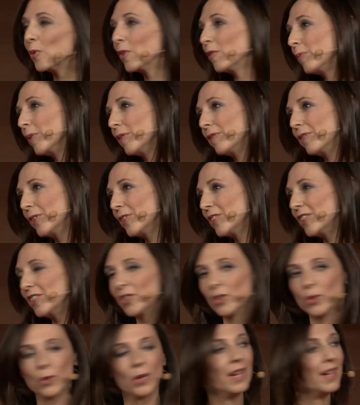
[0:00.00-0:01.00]
would have preferred to
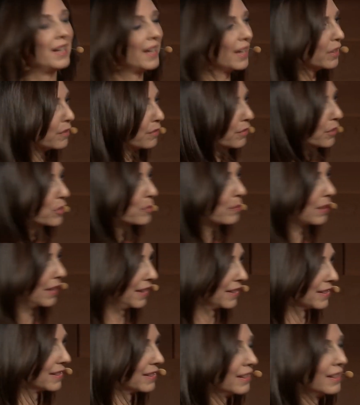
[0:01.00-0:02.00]
do in the first
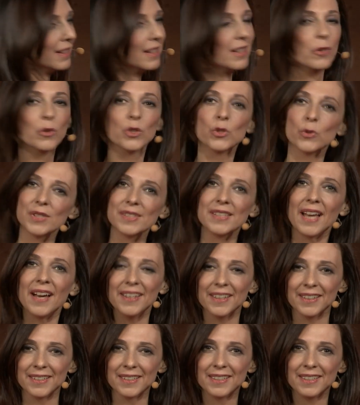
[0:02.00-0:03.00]
place, which was
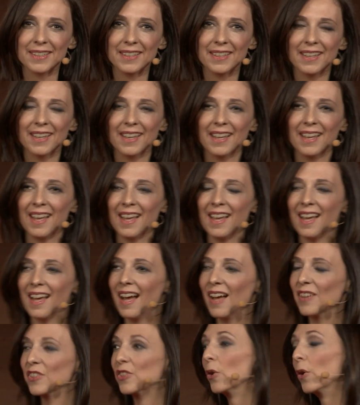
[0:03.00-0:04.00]
science.
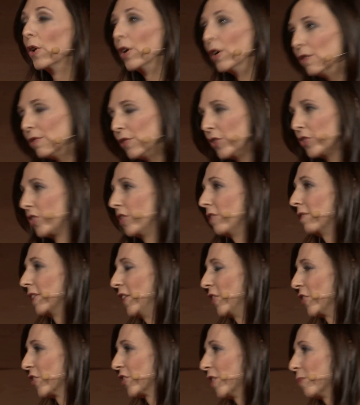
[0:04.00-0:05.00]
And so her version of
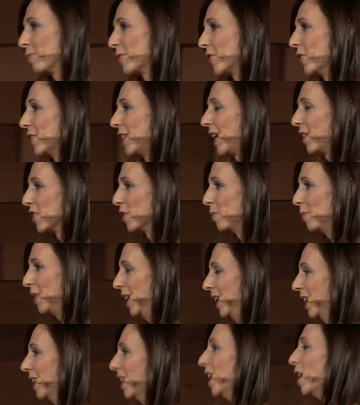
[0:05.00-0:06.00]
leadership turned out to
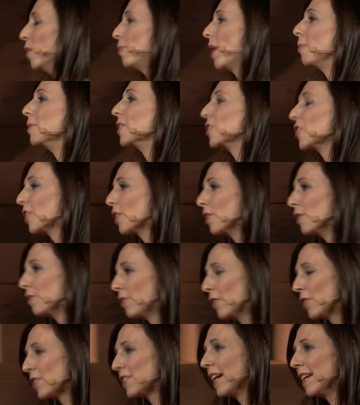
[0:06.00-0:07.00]
be publishing her
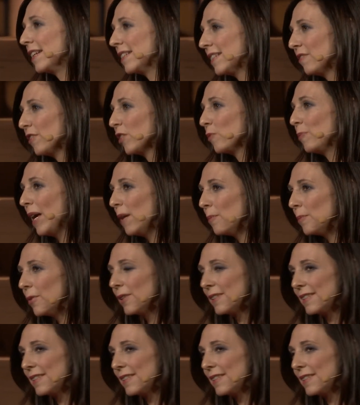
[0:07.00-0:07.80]
first scientific paper